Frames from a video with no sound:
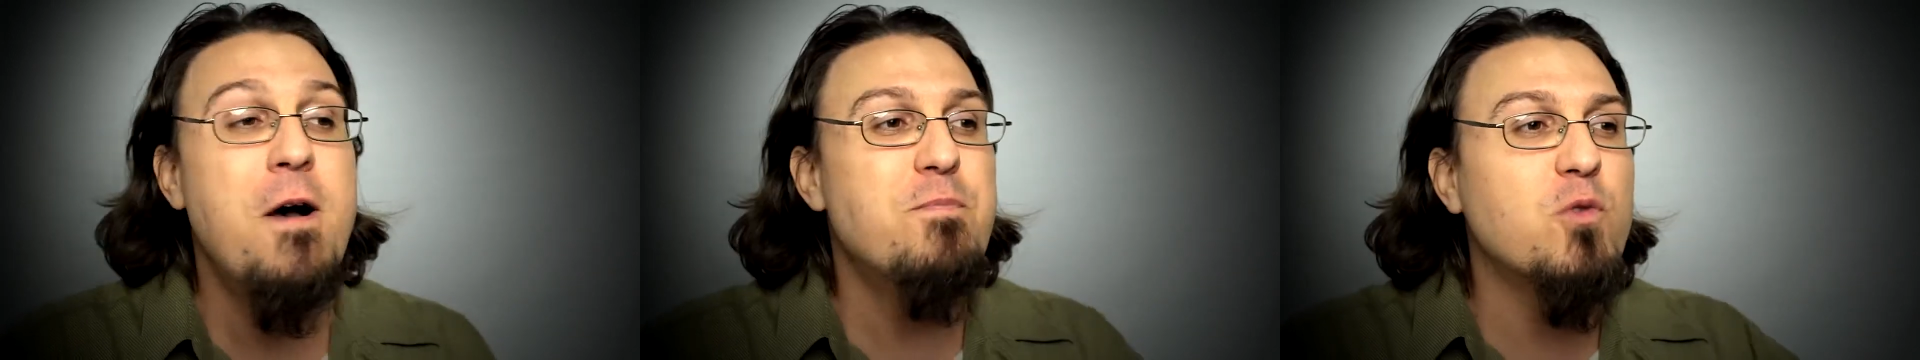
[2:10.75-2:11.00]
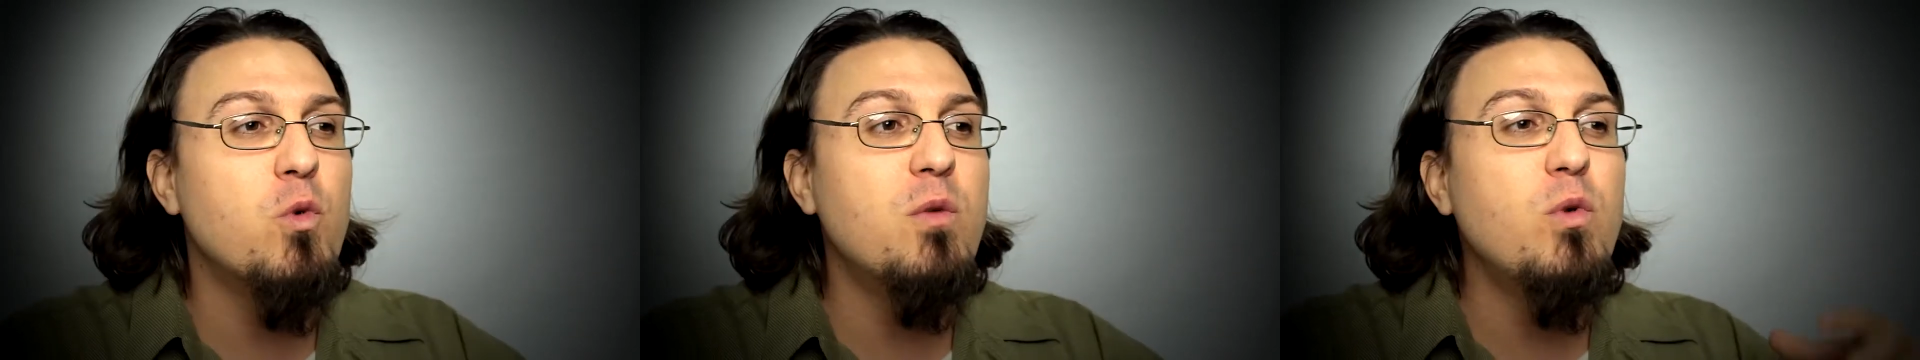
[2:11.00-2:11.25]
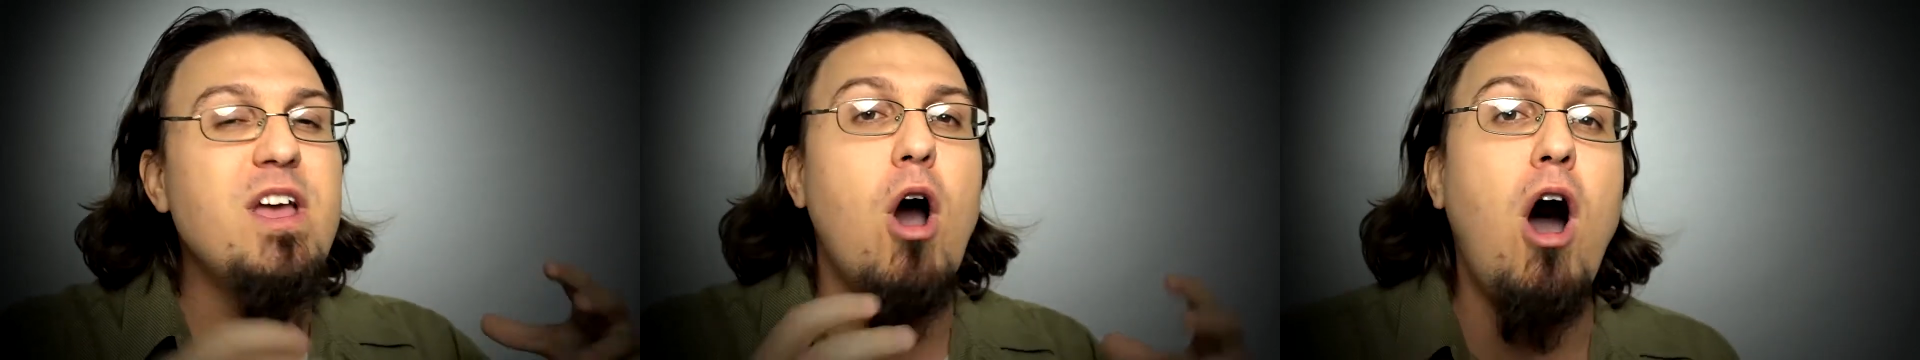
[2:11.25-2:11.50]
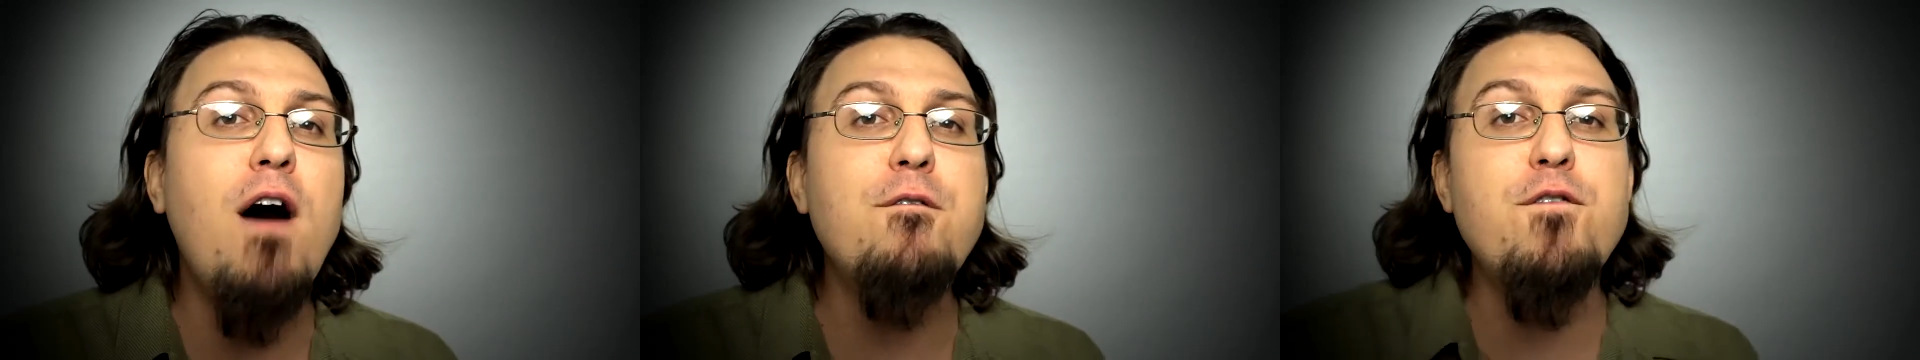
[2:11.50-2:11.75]
When we
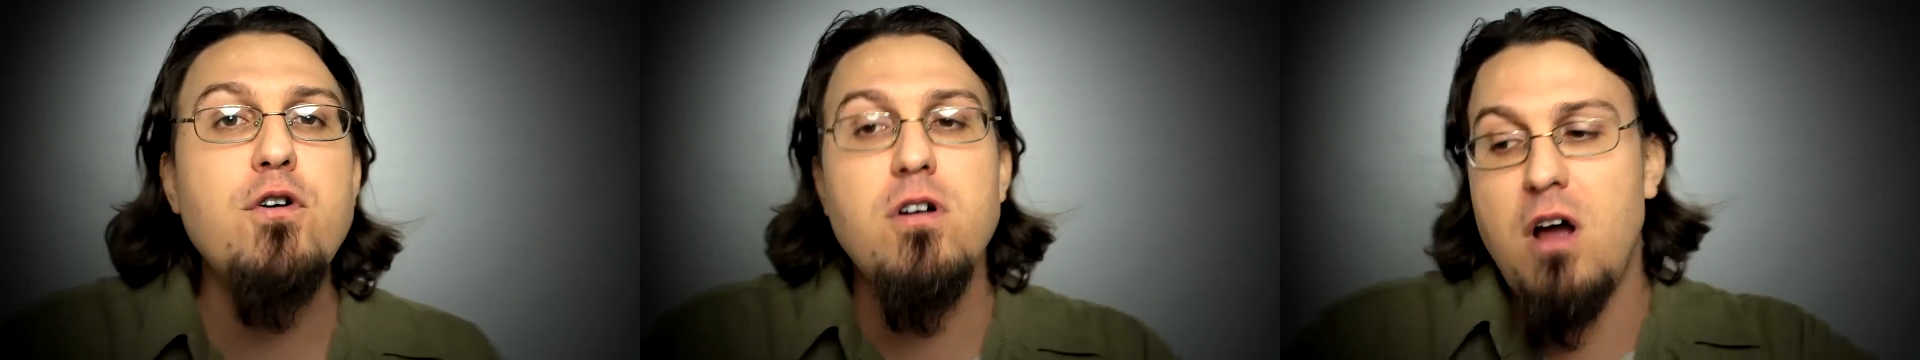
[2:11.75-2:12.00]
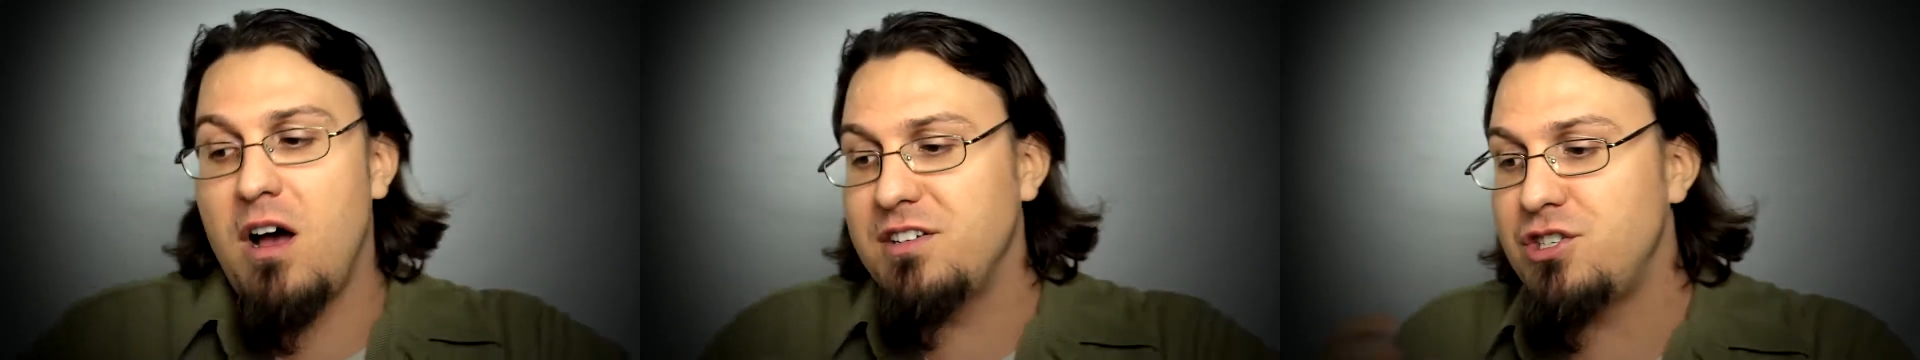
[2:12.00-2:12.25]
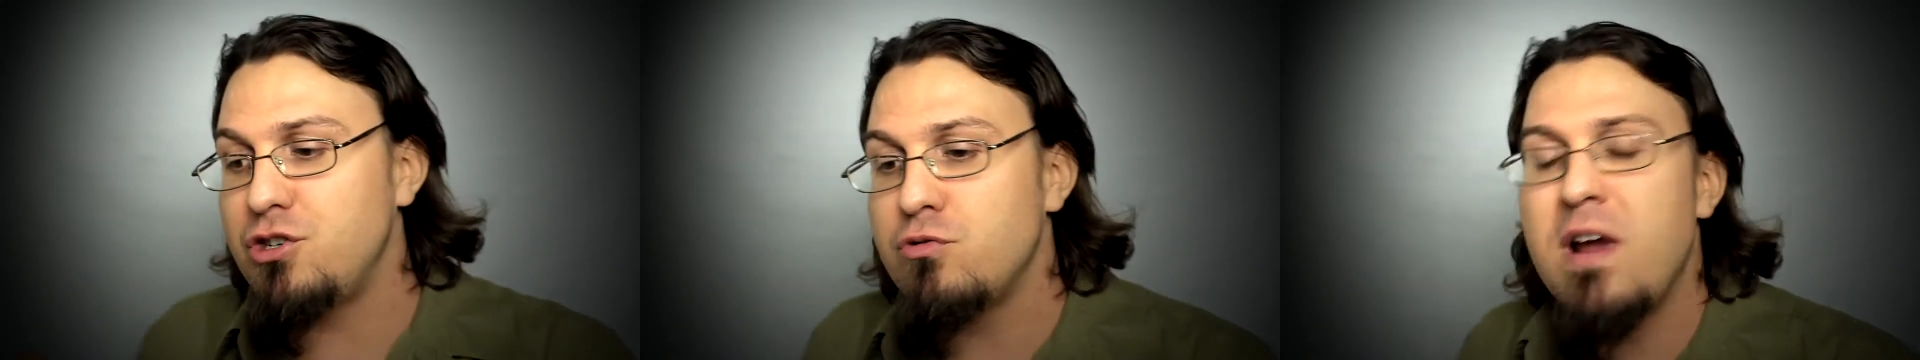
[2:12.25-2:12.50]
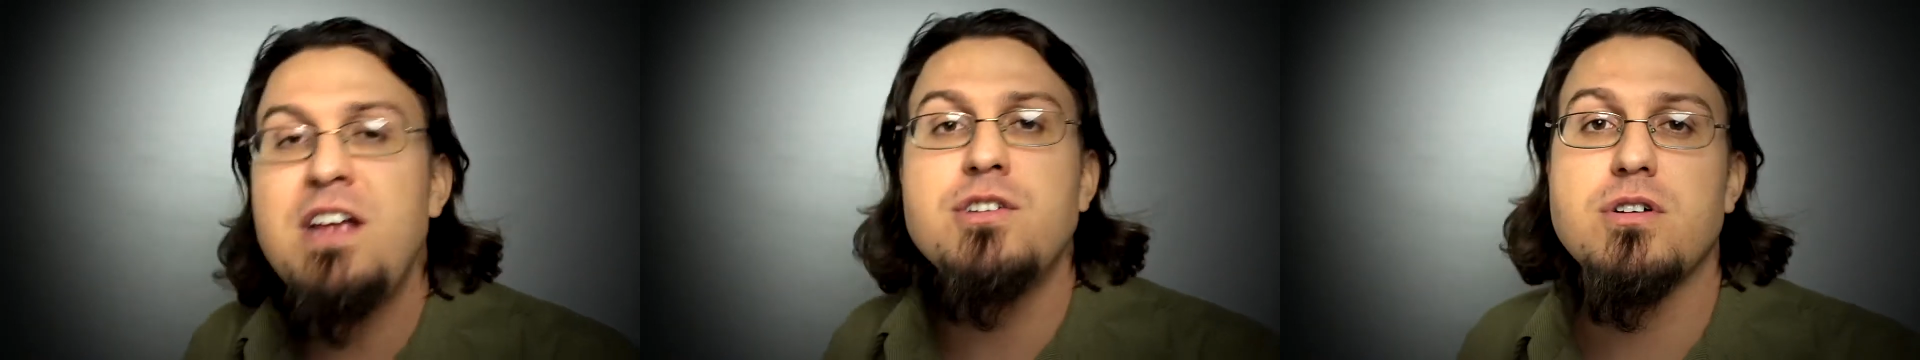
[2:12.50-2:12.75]
offer a
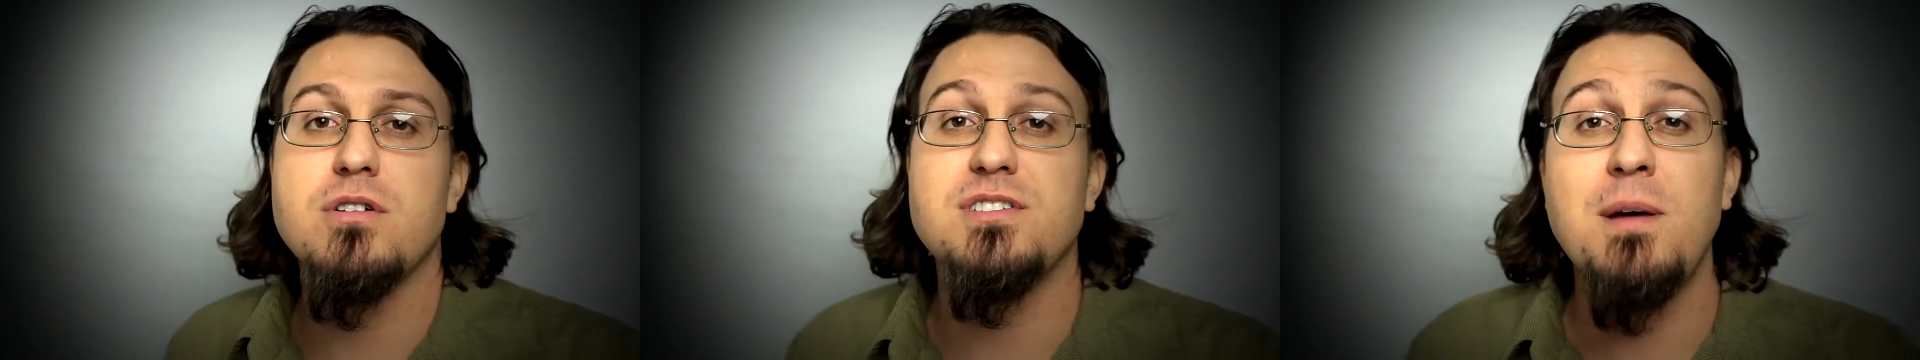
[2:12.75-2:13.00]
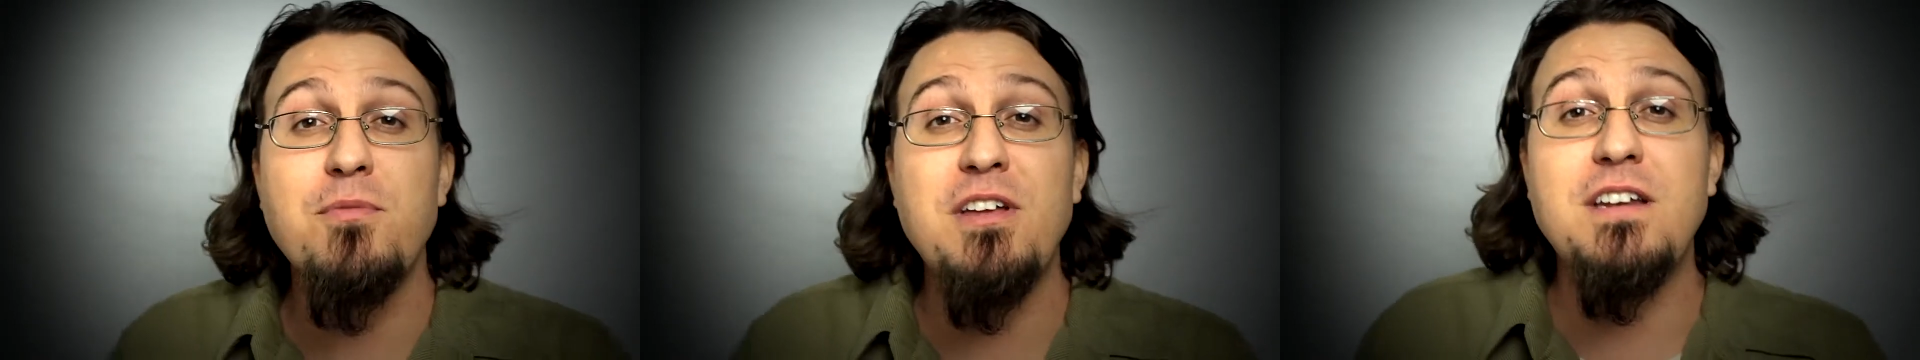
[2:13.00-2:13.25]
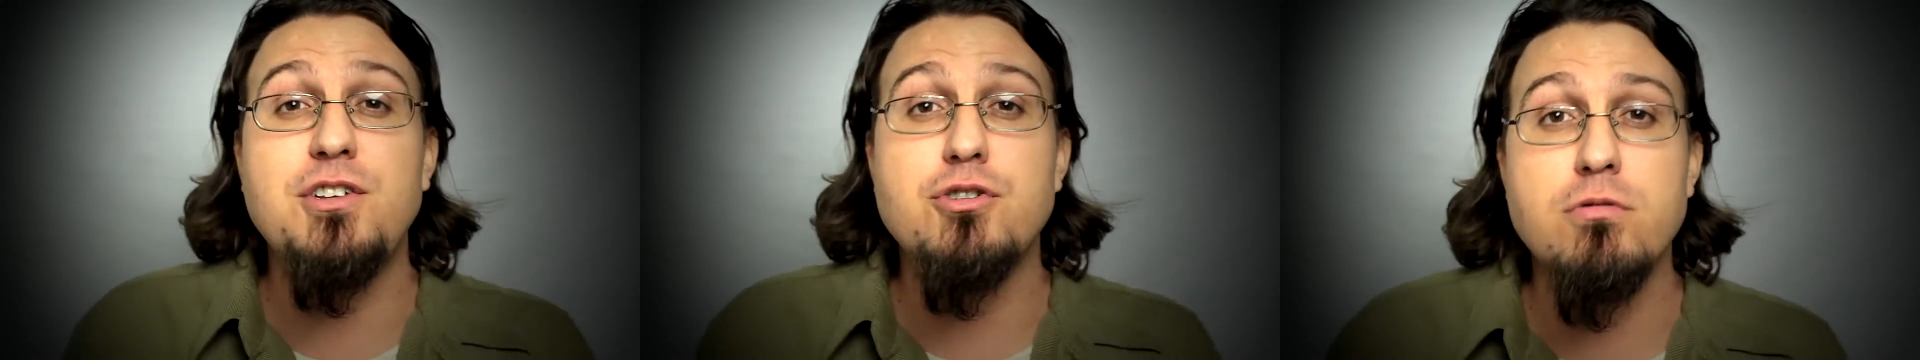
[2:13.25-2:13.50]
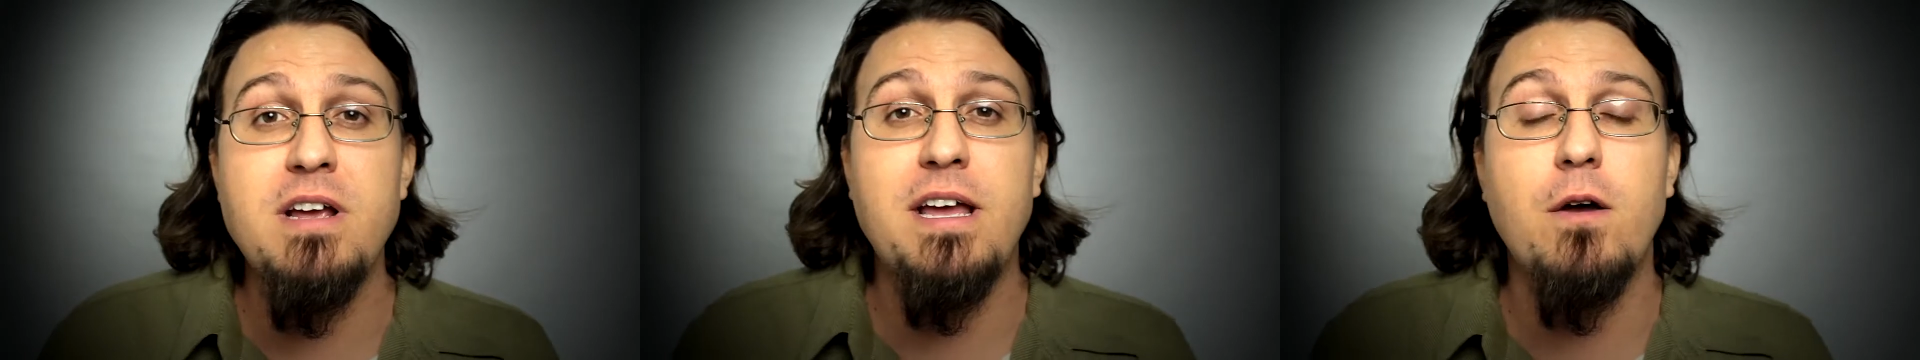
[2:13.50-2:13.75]
stranger something to
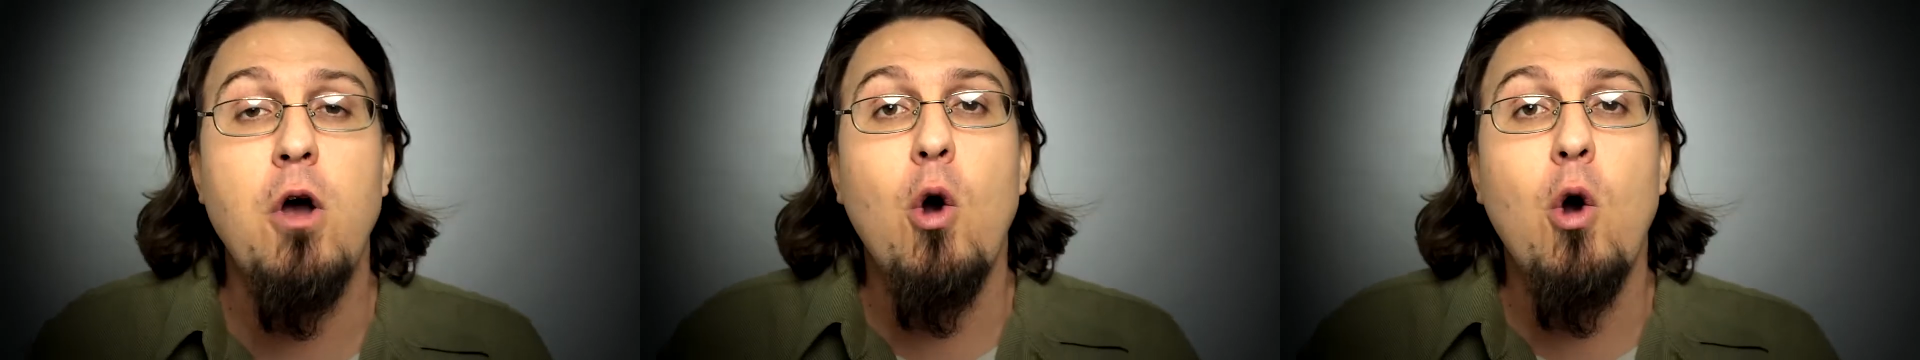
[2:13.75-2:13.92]
drink,